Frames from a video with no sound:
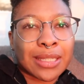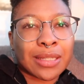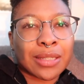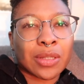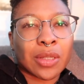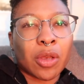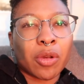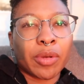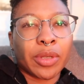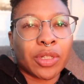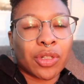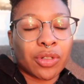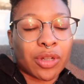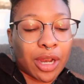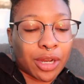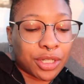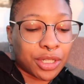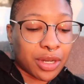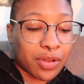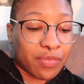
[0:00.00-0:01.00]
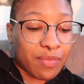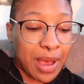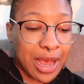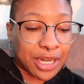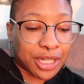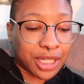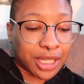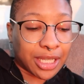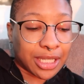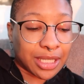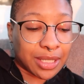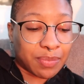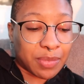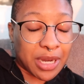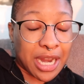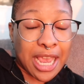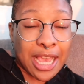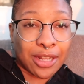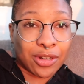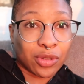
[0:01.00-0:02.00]
slow introduction of magic has
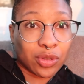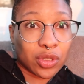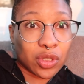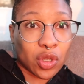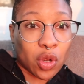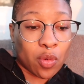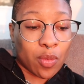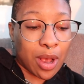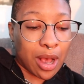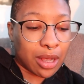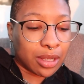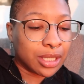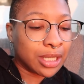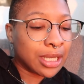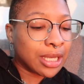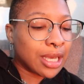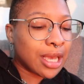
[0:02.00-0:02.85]
been handled so well.